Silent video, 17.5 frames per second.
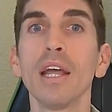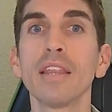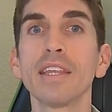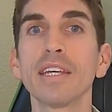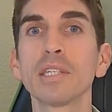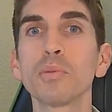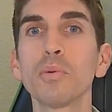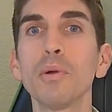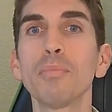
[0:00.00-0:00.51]

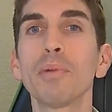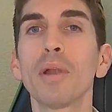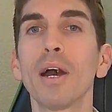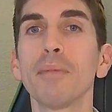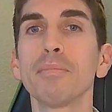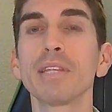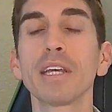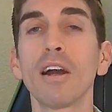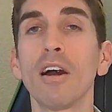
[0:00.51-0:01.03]
This will
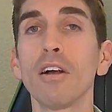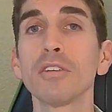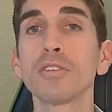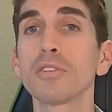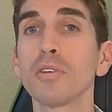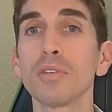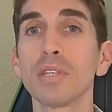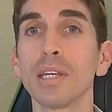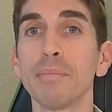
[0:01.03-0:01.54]
probably
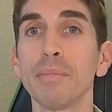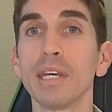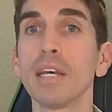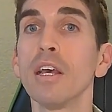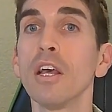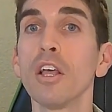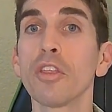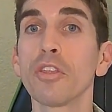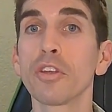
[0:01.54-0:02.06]
also limit
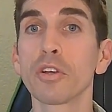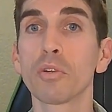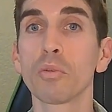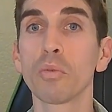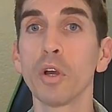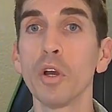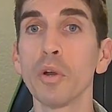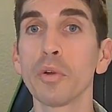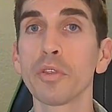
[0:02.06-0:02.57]
the
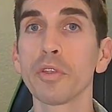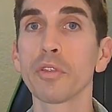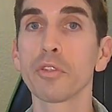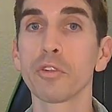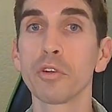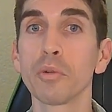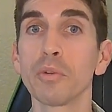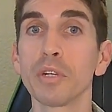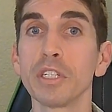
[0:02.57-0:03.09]
growth
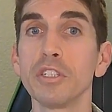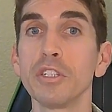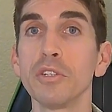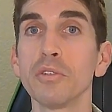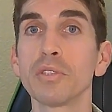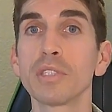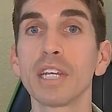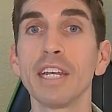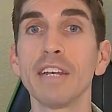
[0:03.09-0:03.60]
through
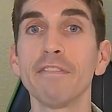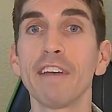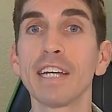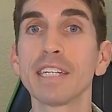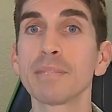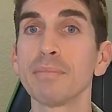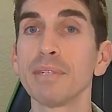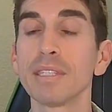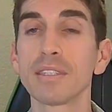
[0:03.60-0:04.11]
reduced
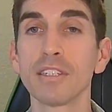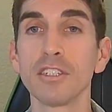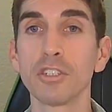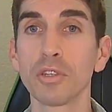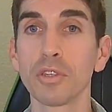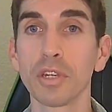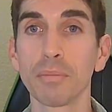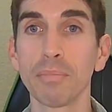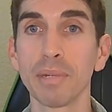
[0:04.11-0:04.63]
investments
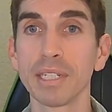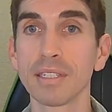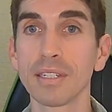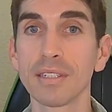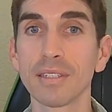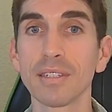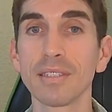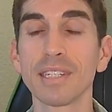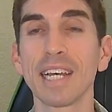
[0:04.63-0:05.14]
into their
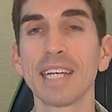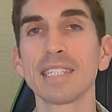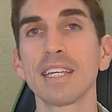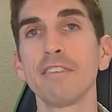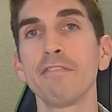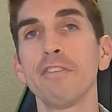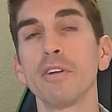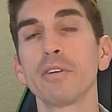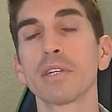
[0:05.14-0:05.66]
businesses as they
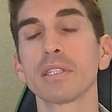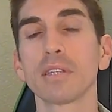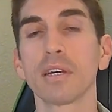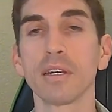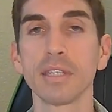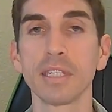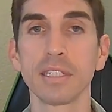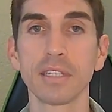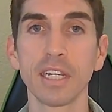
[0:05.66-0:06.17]
focus
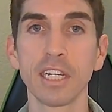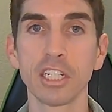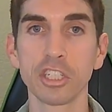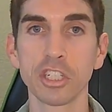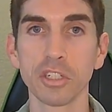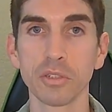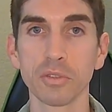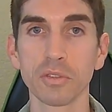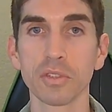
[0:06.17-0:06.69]
on these
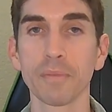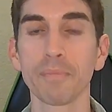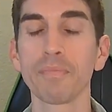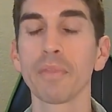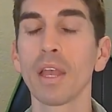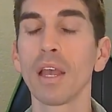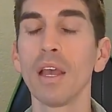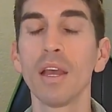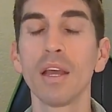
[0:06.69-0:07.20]
issues.
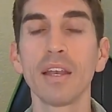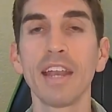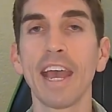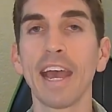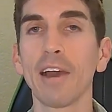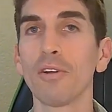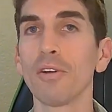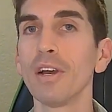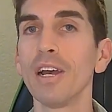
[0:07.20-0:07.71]

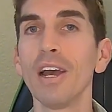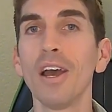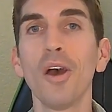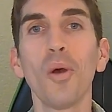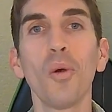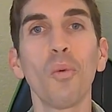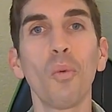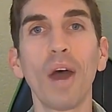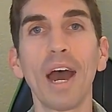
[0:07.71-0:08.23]
Now,
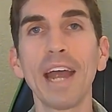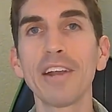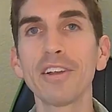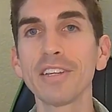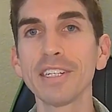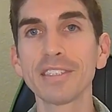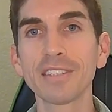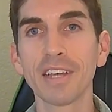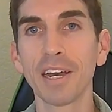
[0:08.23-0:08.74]

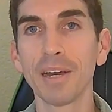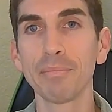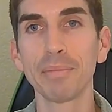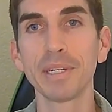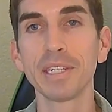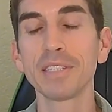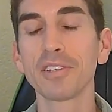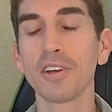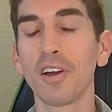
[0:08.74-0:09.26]
wireless
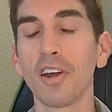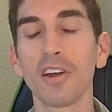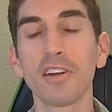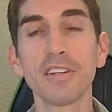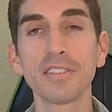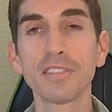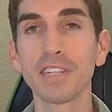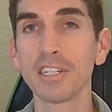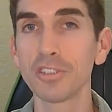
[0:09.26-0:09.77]
companies are
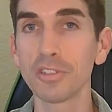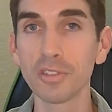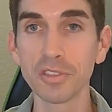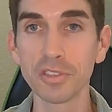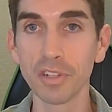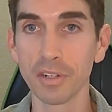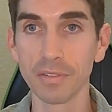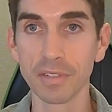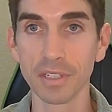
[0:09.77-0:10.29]
essential
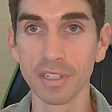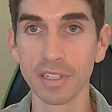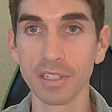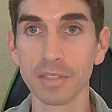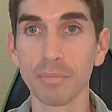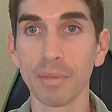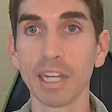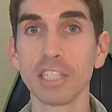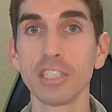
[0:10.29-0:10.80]

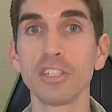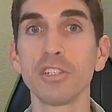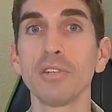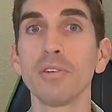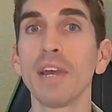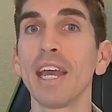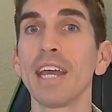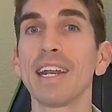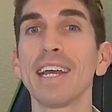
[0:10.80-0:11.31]
services, mind
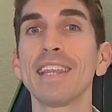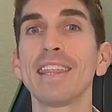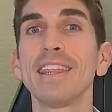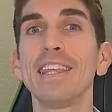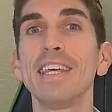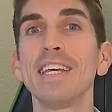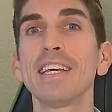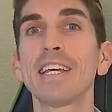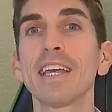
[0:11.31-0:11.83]
you, and I
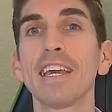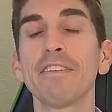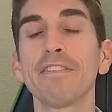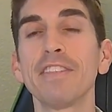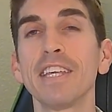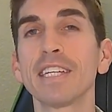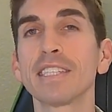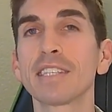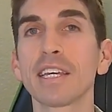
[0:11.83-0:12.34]
think if
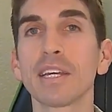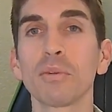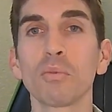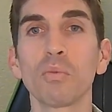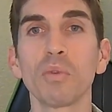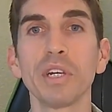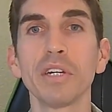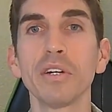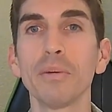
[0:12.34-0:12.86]
things get
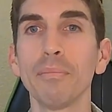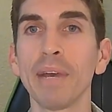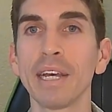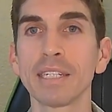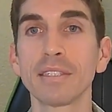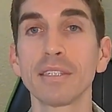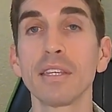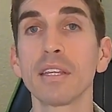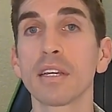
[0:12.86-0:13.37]
real
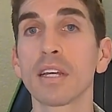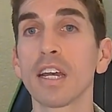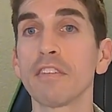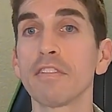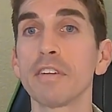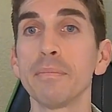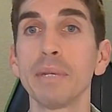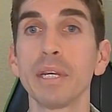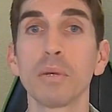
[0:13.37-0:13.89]
messy, the
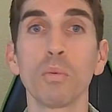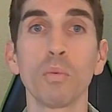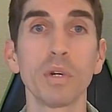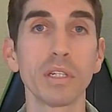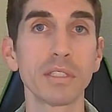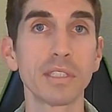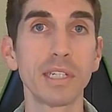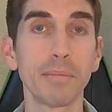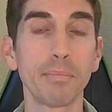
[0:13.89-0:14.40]
government
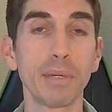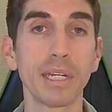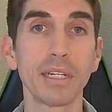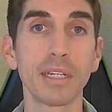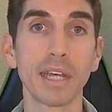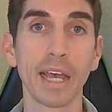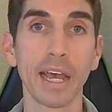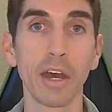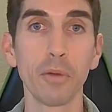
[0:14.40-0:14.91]
will step in
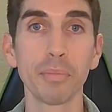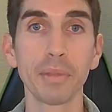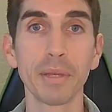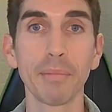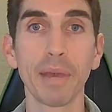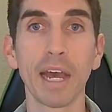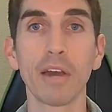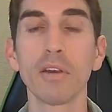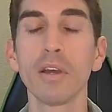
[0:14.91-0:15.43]
to help
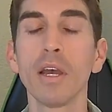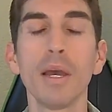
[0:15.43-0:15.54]
them out,